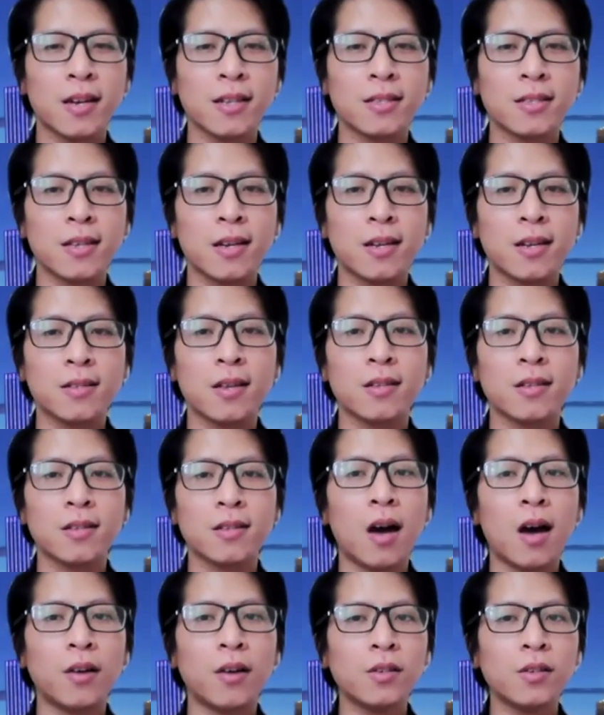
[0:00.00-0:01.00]
citizens
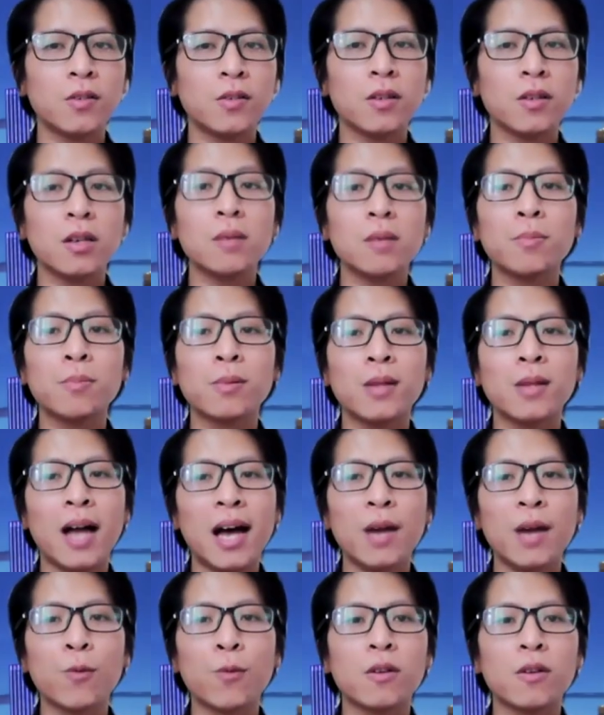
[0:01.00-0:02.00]
are to comply
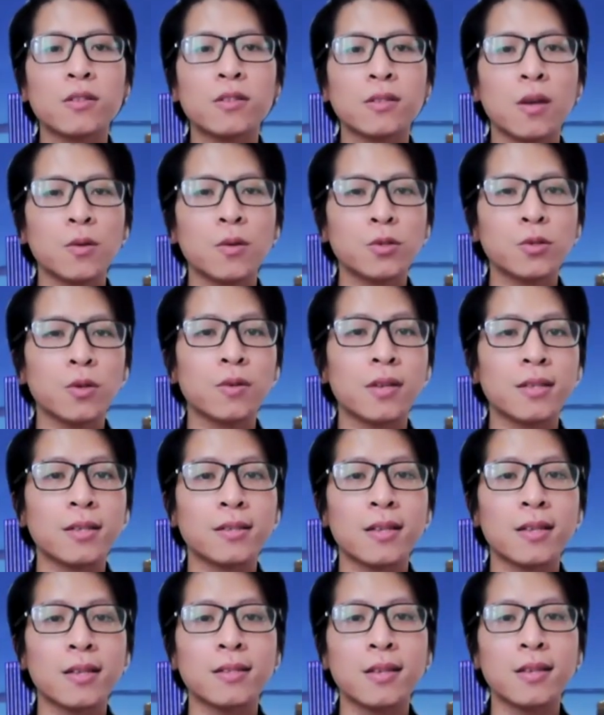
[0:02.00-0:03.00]
with social
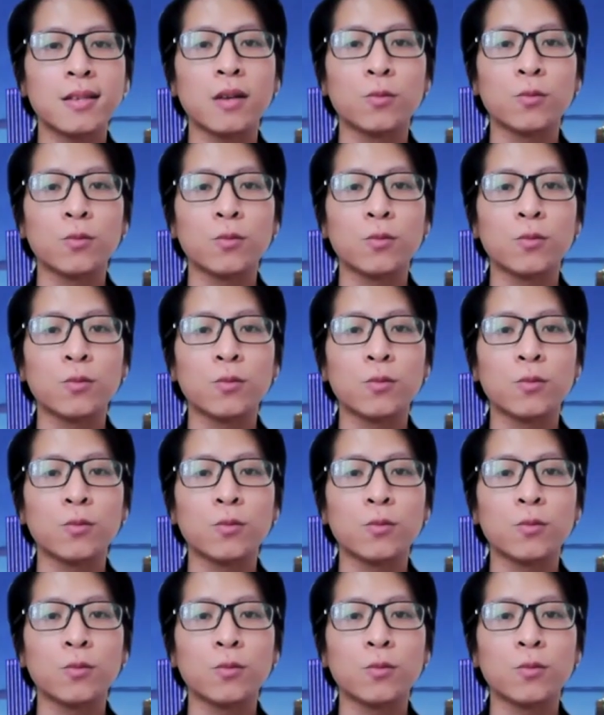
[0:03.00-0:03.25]
distancing